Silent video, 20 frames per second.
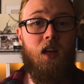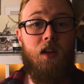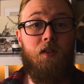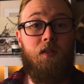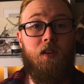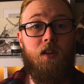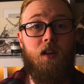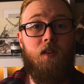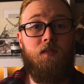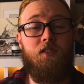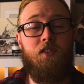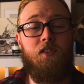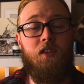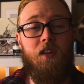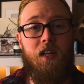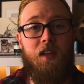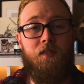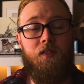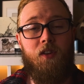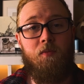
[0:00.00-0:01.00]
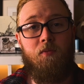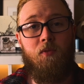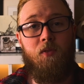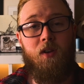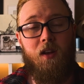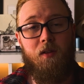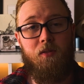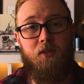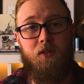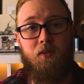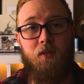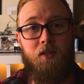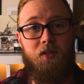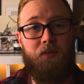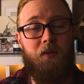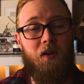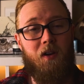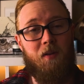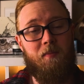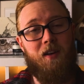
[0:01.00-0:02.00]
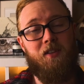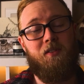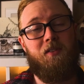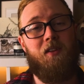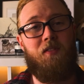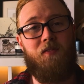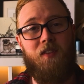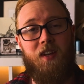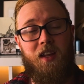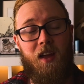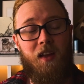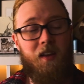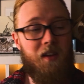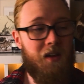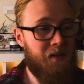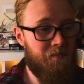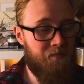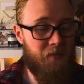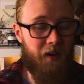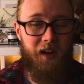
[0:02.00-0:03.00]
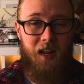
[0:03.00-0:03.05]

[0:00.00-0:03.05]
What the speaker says: So, good afternoon, good evening, good morning, old schoolers, and welcome back to another video.